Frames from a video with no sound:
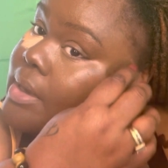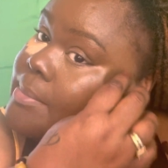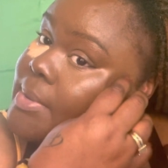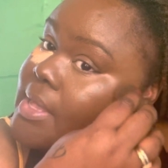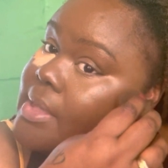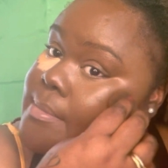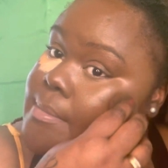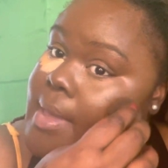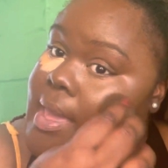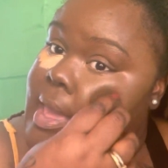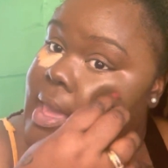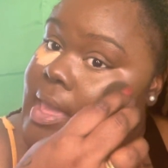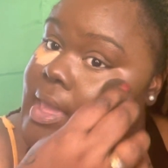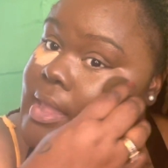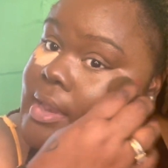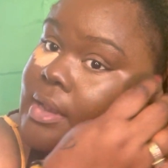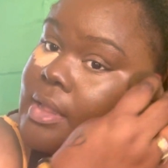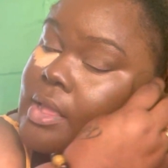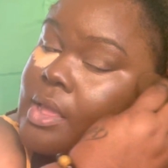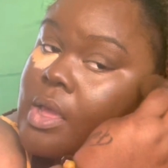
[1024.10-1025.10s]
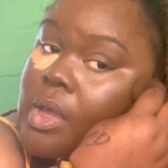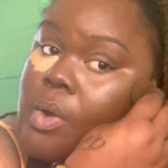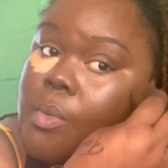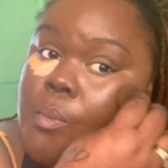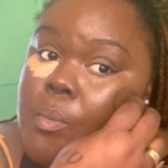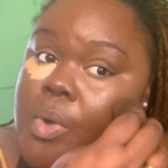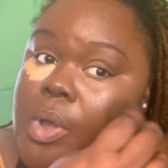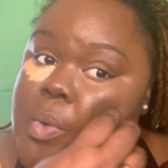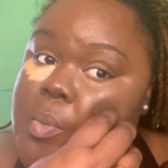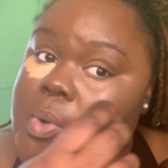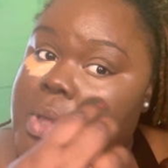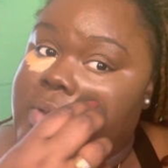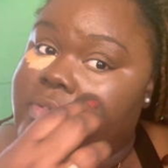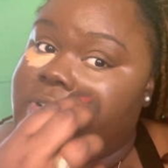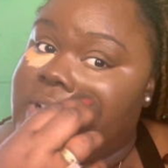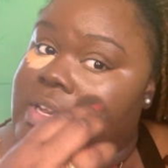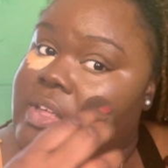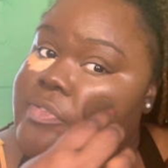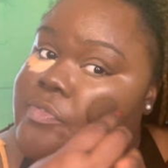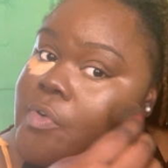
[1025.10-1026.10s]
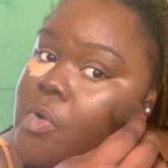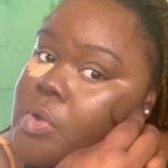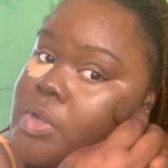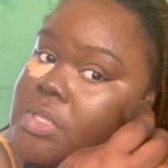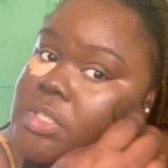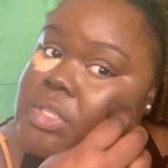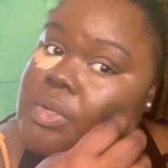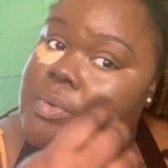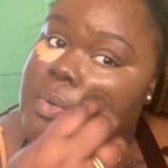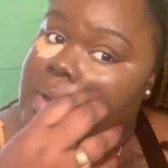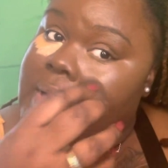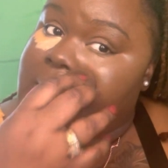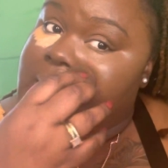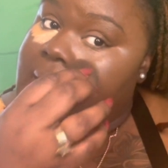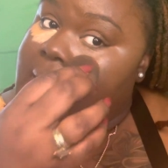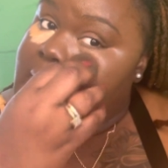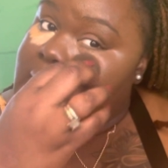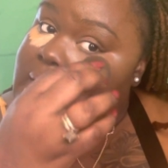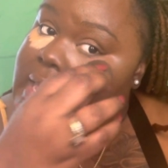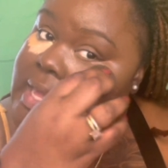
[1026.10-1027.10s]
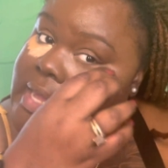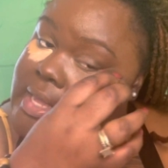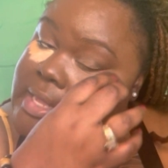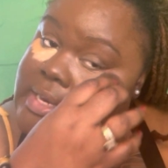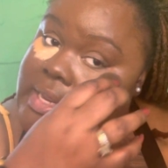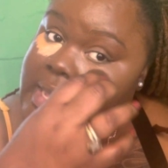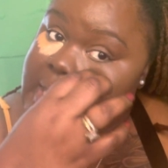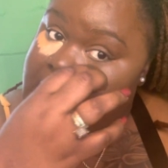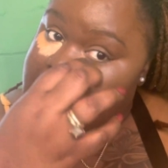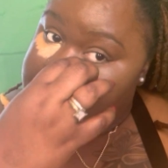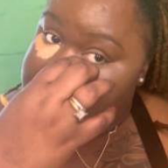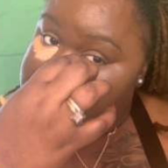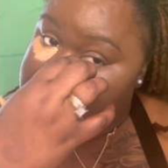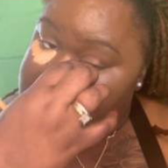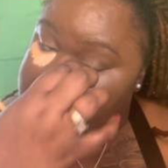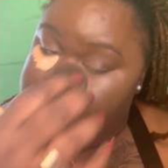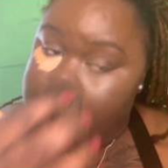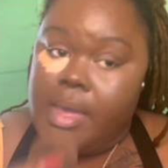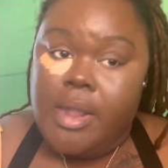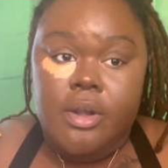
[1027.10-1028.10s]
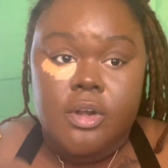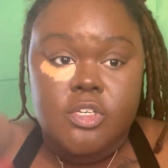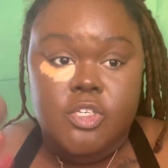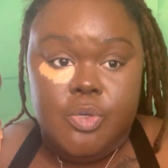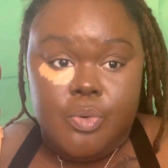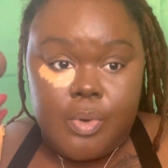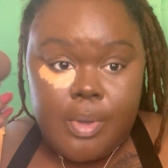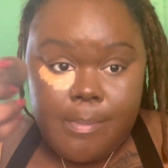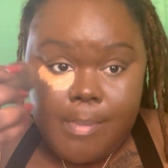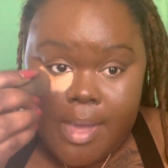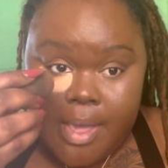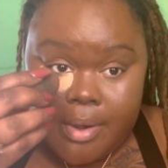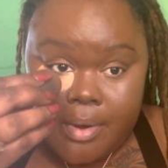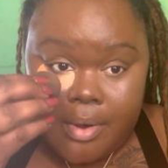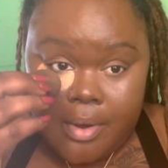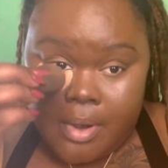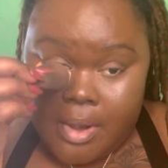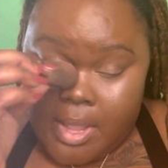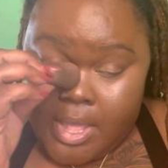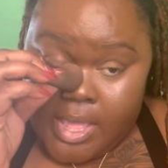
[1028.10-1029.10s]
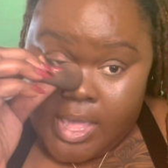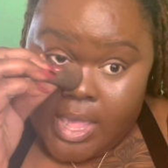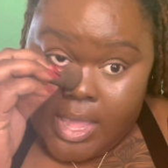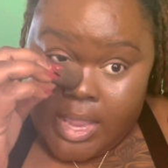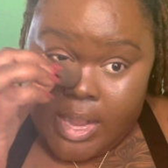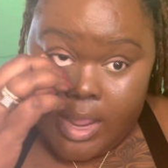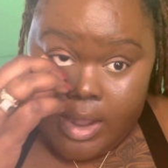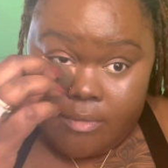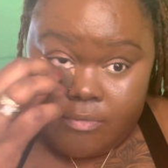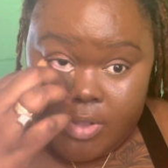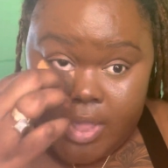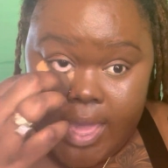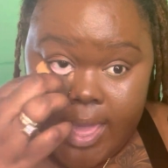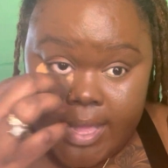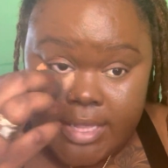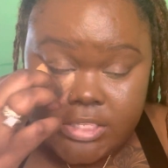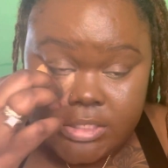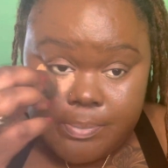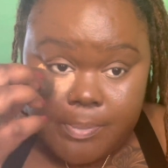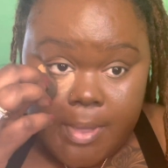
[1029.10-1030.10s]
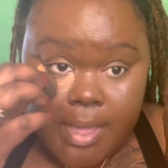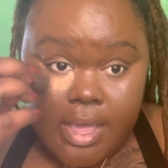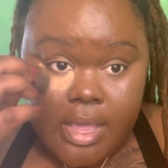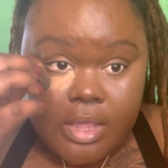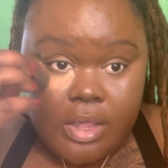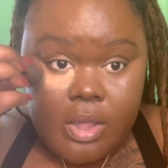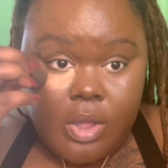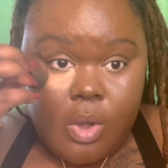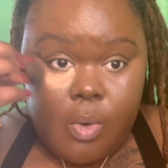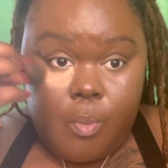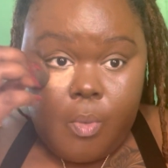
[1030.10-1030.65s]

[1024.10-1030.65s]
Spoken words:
of being mad? When we really focus on healing and being better, doing better in every aspect,